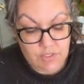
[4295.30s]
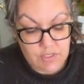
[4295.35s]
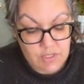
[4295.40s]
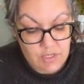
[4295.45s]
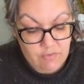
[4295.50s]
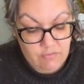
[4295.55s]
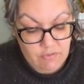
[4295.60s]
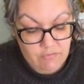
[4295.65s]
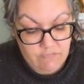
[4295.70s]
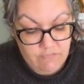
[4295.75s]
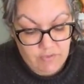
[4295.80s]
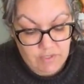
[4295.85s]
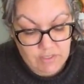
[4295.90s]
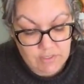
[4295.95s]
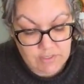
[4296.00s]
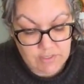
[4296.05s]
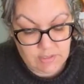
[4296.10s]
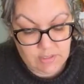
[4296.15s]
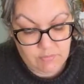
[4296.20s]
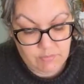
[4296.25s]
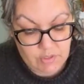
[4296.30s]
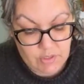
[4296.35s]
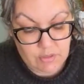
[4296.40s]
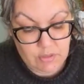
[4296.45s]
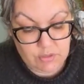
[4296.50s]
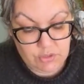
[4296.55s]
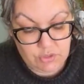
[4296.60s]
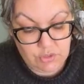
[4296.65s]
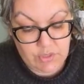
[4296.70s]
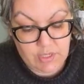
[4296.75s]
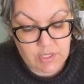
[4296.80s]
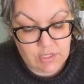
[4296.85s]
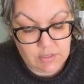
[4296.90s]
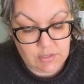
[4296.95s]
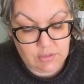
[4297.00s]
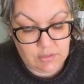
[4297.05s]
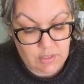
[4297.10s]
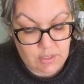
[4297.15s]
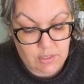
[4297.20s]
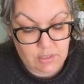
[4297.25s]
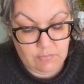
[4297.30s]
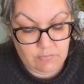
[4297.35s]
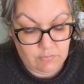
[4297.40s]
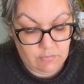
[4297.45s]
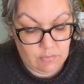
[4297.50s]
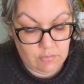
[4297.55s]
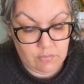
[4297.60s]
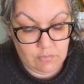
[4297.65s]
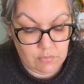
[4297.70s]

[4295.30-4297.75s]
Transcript: You could even fell asleep on Andrea's live.